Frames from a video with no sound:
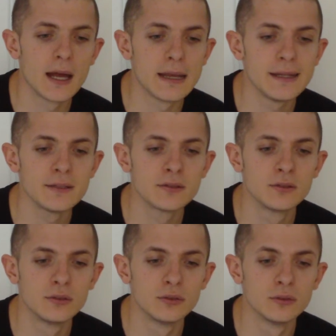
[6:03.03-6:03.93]
need
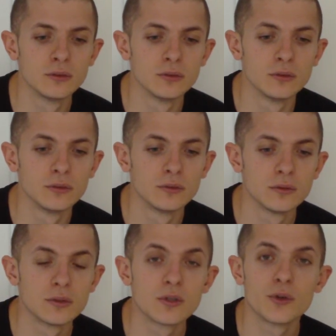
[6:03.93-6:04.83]
to
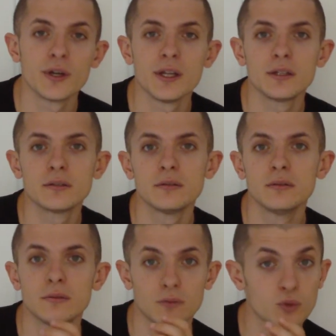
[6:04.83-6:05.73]
create
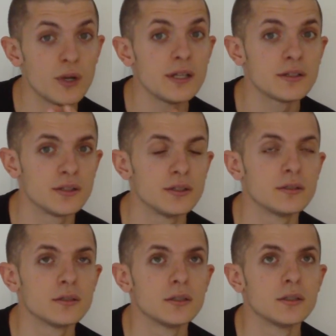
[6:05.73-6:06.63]

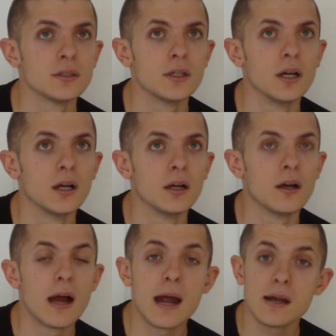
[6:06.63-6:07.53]
20
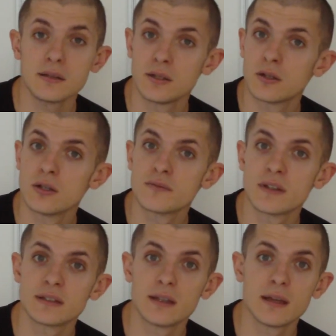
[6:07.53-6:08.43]
articles
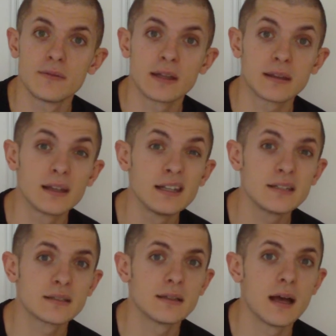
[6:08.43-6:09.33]
that have at
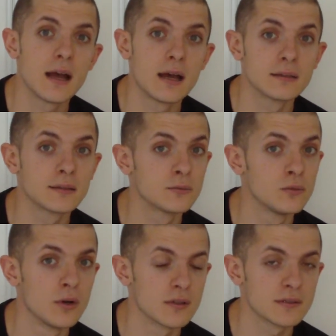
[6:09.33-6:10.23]
least 100
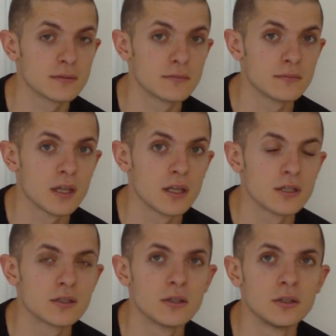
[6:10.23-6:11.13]
words.
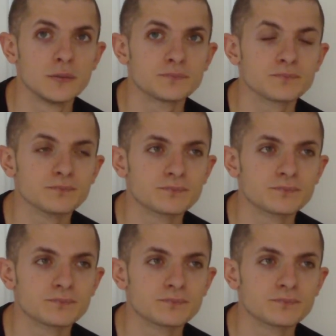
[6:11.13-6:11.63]
So